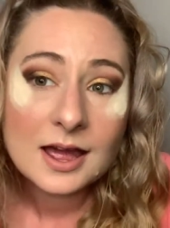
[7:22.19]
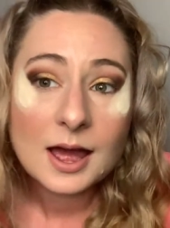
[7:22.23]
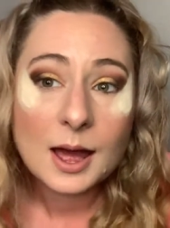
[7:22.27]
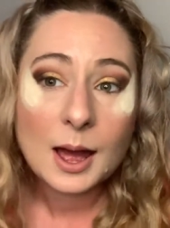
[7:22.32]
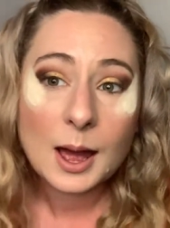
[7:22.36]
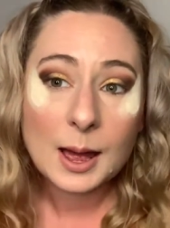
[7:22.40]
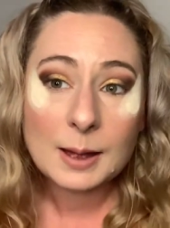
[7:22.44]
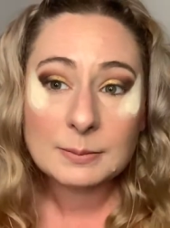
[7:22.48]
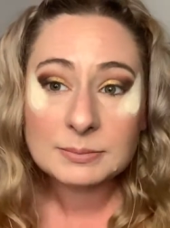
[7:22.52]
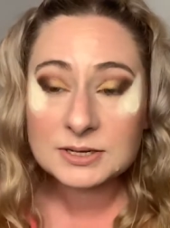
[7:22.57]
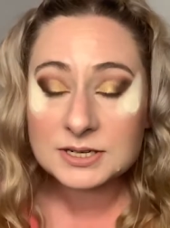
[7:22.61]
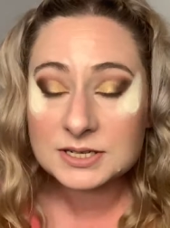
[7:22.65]

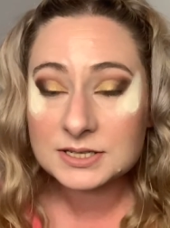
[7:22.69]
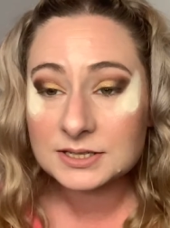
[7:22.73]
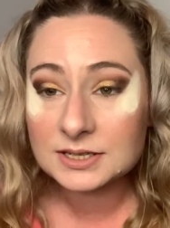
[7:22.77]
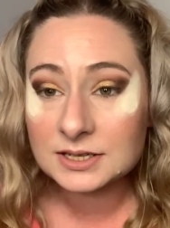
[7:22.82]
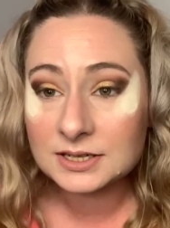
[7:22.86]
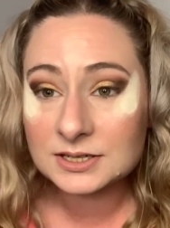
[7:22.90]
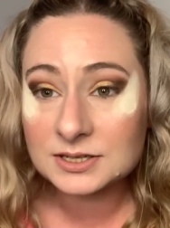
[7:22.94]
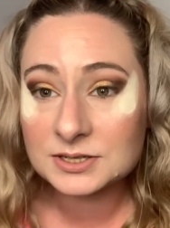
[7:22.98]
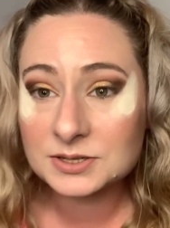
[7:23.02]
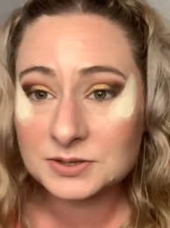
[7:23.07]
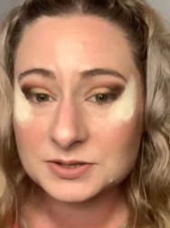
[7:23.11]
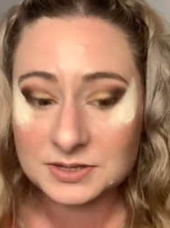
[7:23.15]
I'm just going
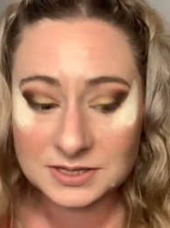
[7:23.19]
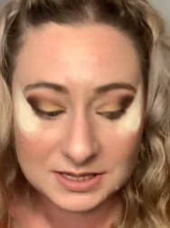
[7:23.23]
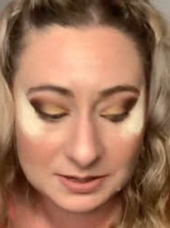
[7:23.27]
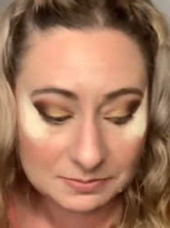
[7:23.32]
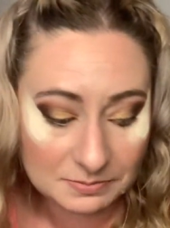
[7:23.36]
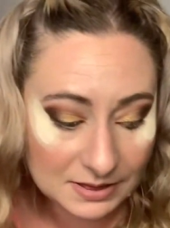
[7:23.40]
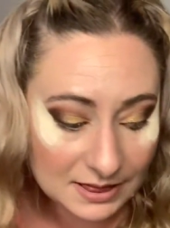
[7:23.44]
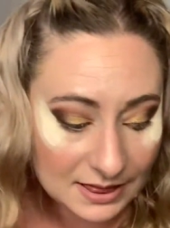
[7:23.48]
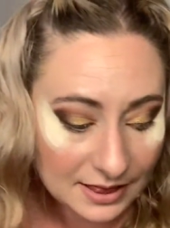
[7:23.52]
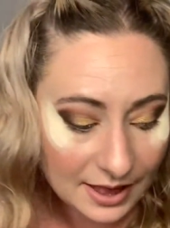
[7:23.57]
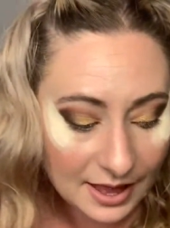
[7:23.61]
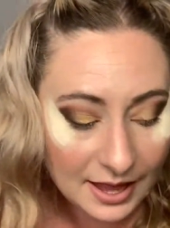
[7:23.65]
to do
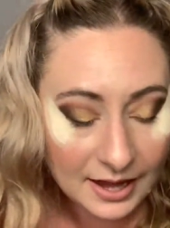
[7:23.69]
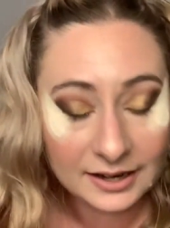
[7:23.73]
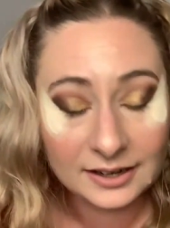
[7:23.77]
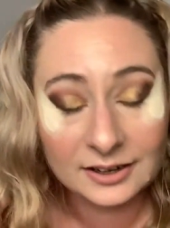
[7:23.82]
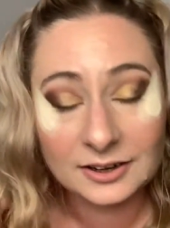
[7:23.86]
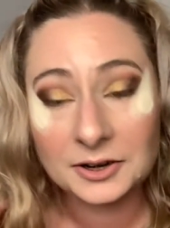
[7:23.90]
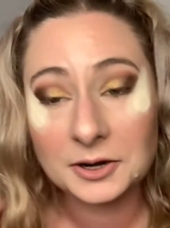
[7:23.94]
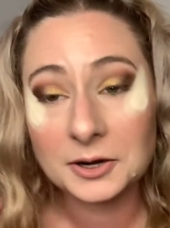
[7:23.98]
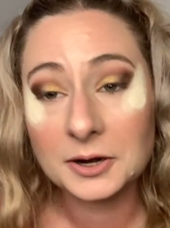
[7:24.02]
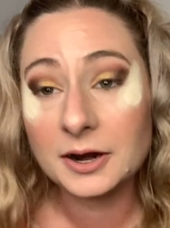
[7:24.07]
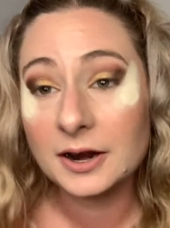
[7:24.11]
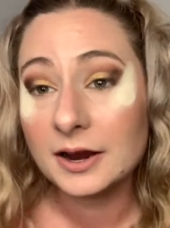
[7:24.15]
some
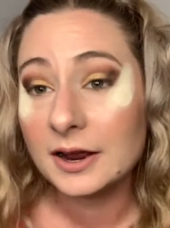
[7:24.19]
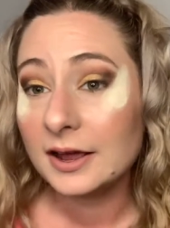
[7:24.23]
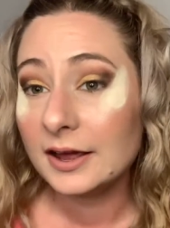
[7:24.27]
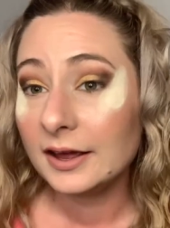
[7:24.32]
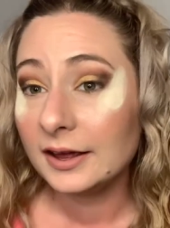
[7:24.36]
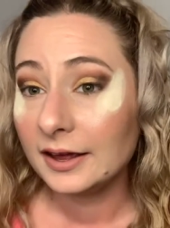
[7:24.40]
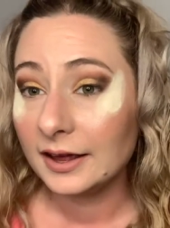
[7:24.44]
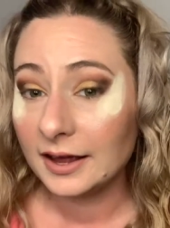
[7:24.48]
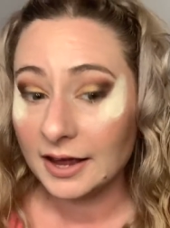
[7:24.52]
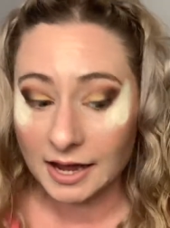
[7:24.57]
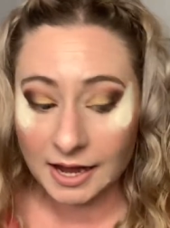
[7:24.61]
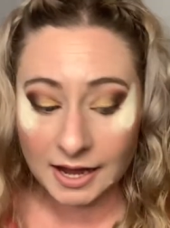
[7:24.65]
liner
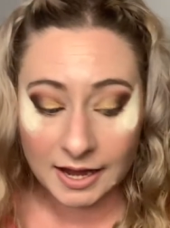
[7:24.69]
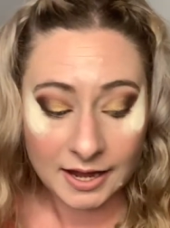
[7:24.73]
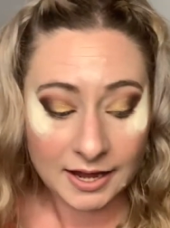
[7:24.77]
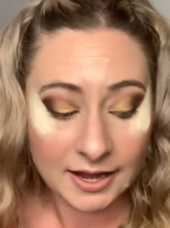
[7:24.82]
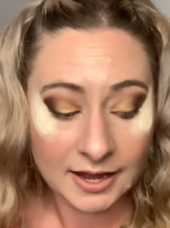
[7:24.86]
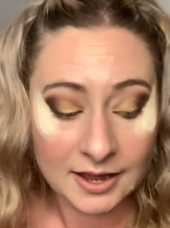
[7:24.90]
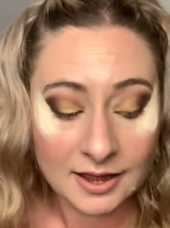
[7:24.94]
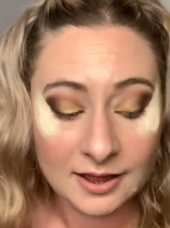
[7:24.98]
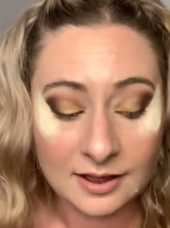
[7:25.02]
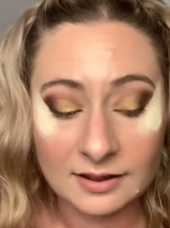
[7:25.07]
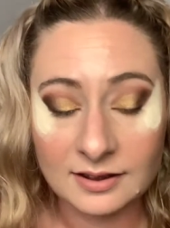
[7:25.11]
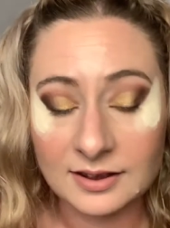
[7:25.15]

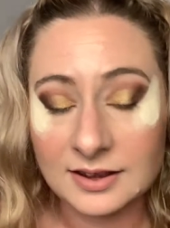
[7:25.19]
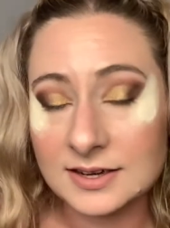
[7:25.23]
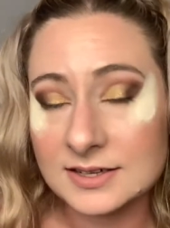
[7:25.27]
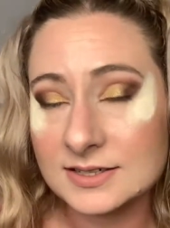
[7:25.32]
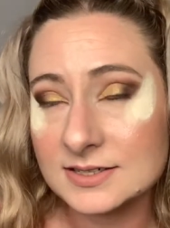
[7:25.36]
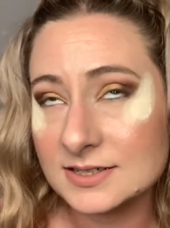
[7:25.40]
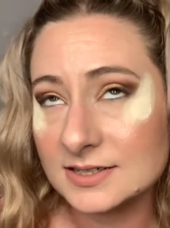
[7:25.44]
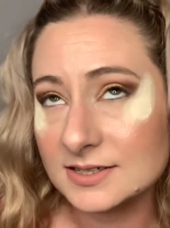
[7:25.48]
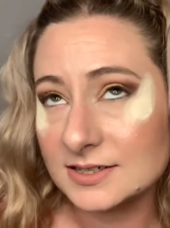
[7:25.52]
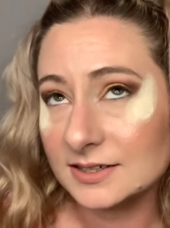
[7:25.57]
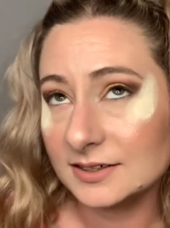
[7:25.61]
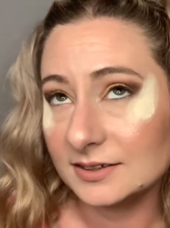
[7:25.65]
and